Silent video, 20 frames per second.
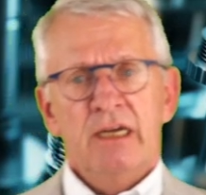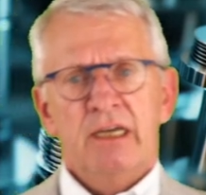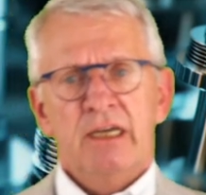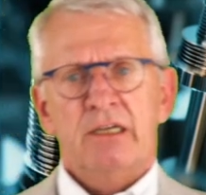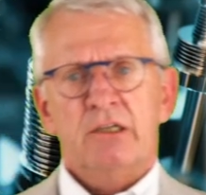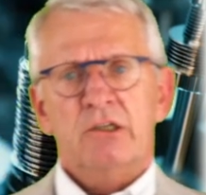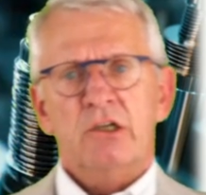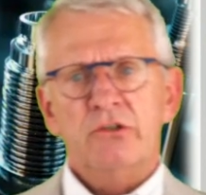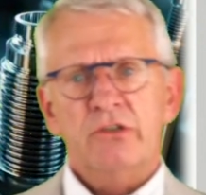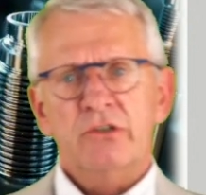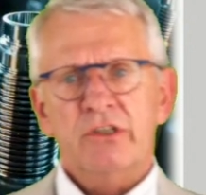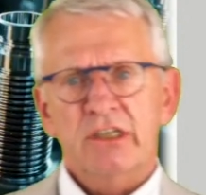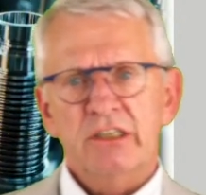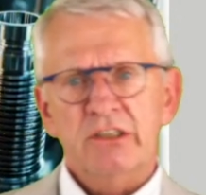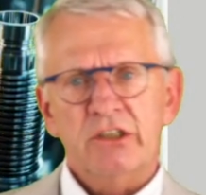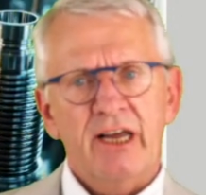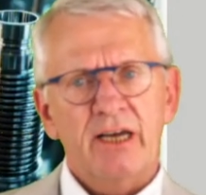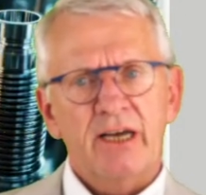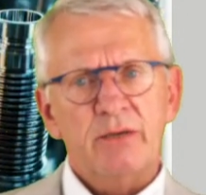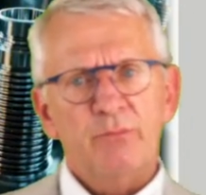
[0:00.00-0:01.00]
in
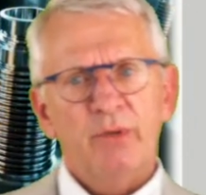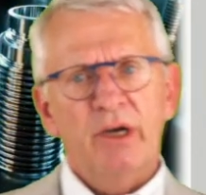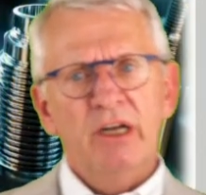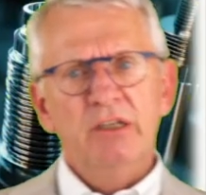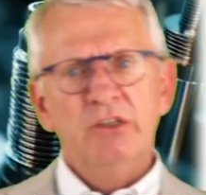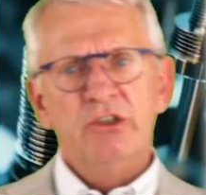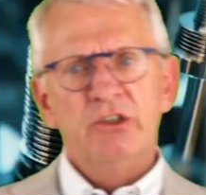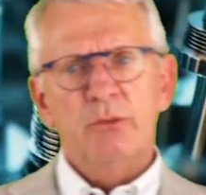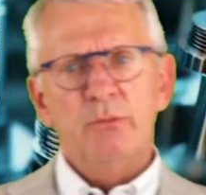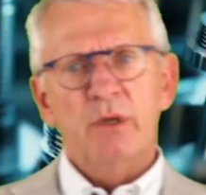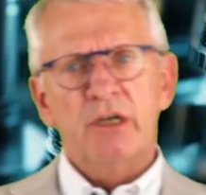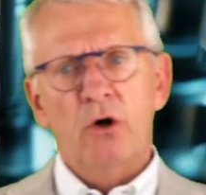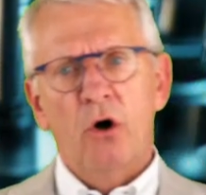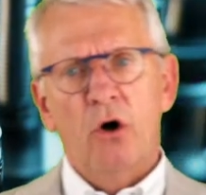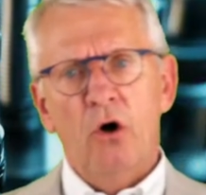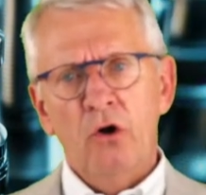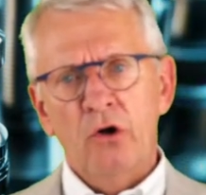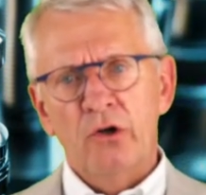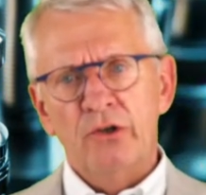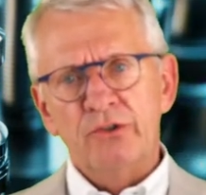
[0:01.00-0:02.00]
countries like Belgium and
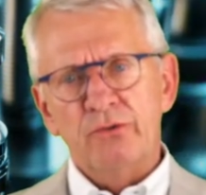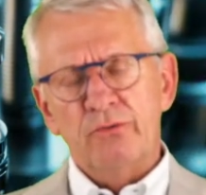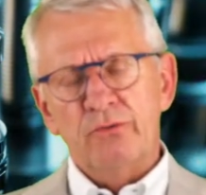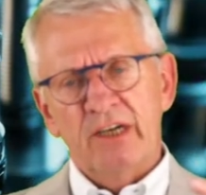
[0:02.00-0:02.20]
Holland,